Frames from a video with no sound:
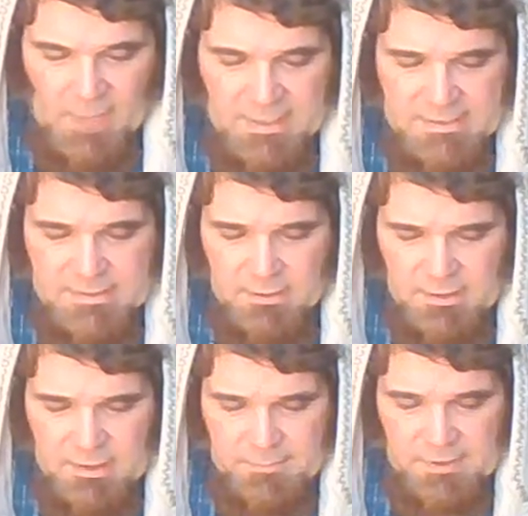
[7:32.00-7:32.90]
And it's
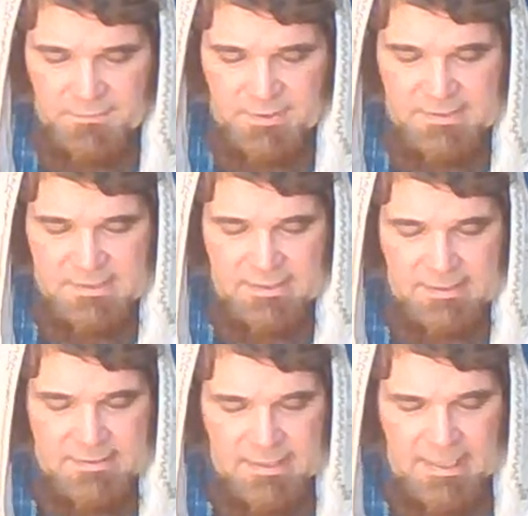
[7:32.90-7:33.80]
talking about these
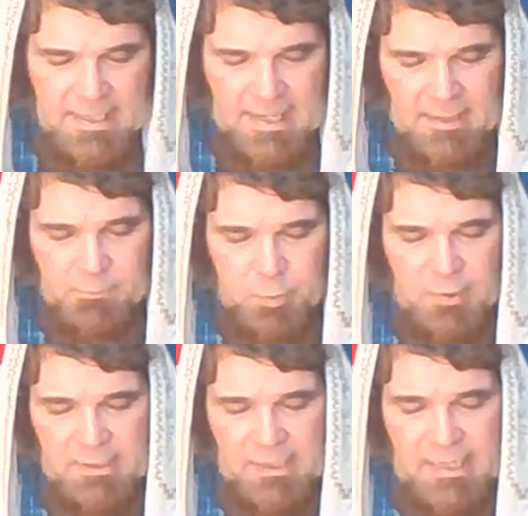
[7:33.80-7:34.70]
things. And
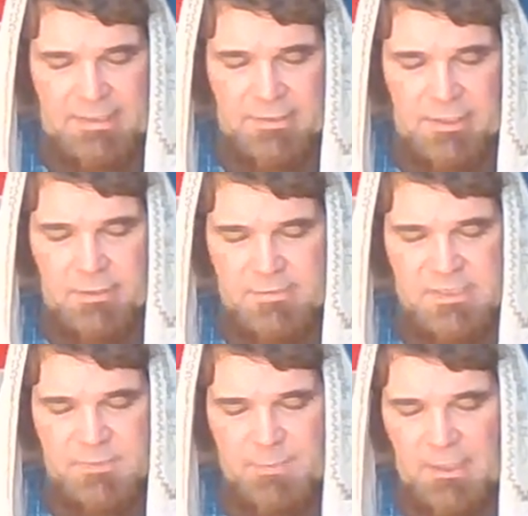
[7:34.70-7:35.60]
put a new
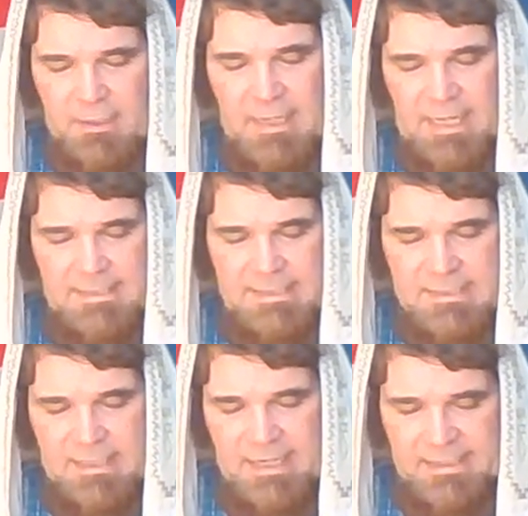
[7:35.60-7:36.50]
spirit
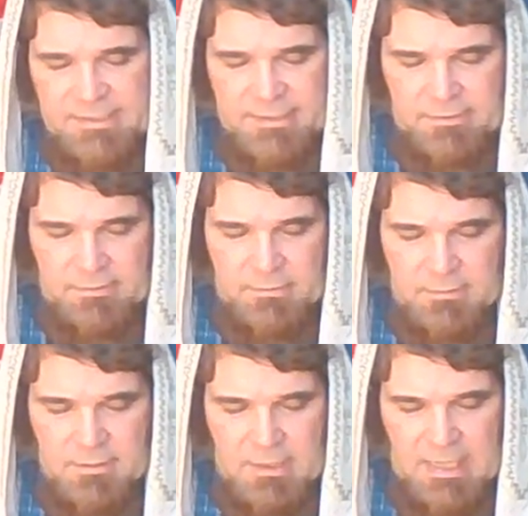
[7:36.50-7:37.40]
inside you.
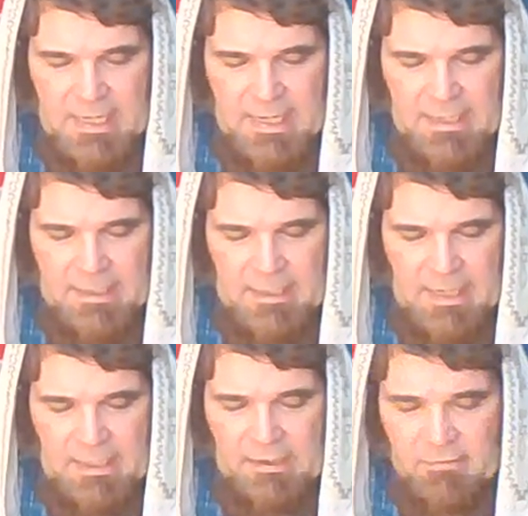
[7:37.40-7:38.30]

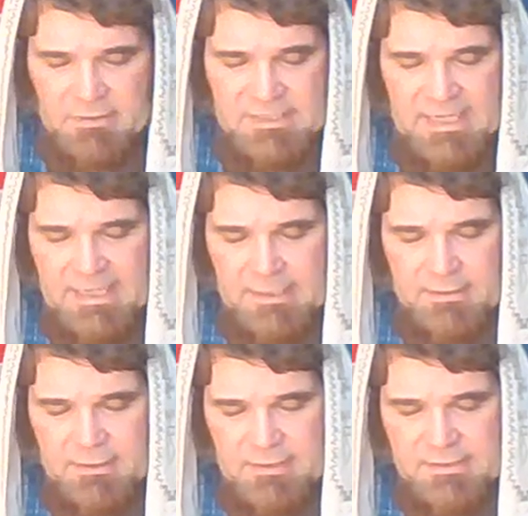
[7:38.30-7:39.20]
And I will
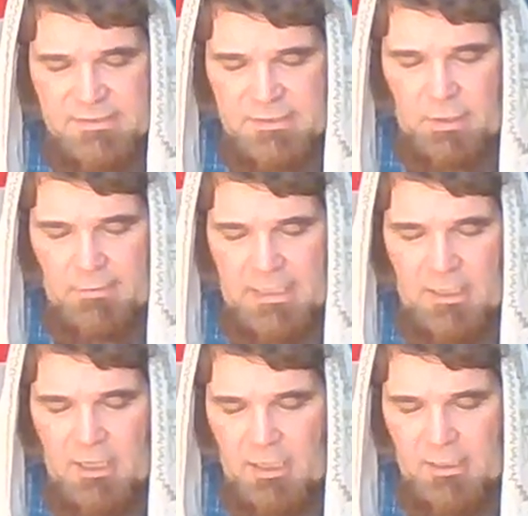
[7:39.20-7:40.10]
take the stony
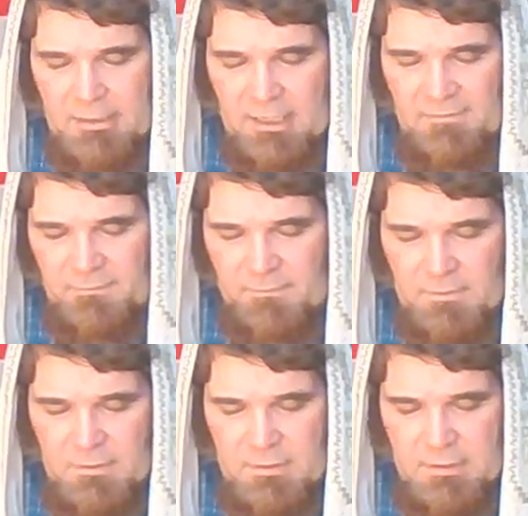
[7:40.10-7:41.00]
heart of,
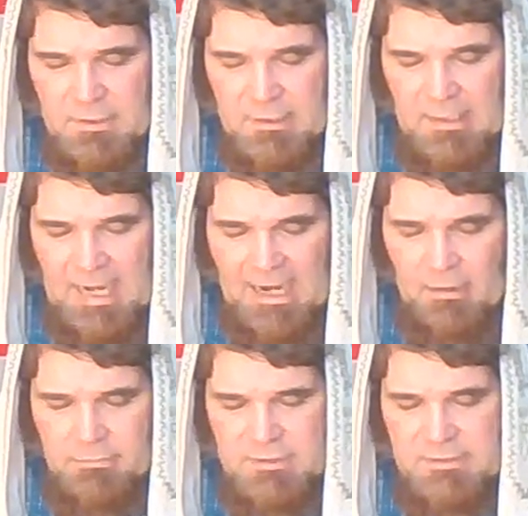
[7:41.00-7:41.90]

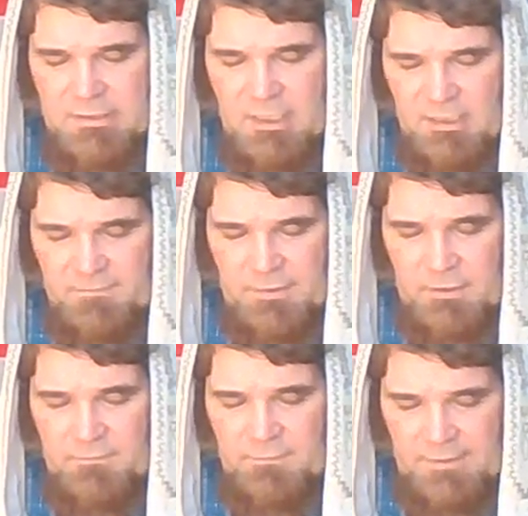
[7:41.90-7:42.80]
out of
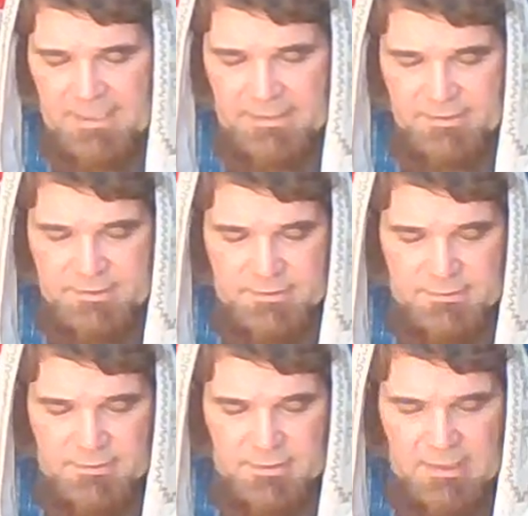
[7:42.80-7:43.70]
your flesh
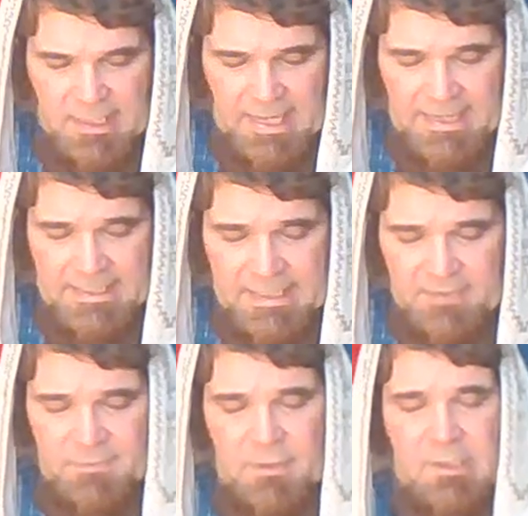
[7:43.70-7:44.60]
and
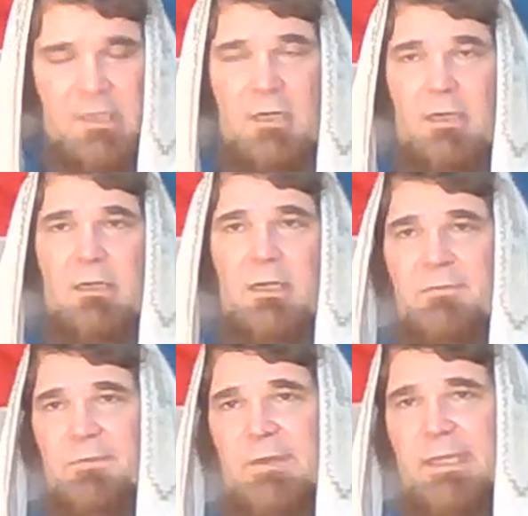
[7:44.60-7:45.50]
give you a heart
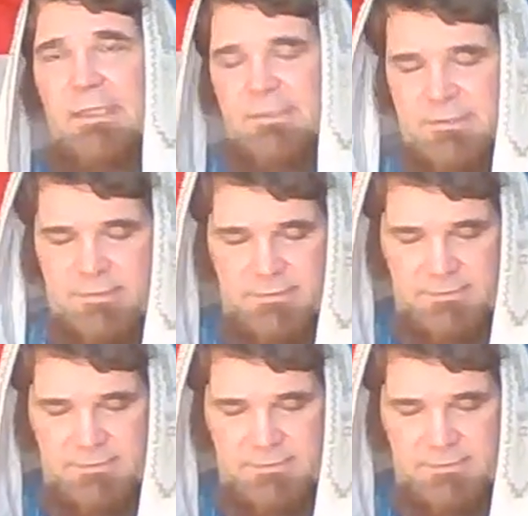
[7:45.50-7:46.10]
of flesh.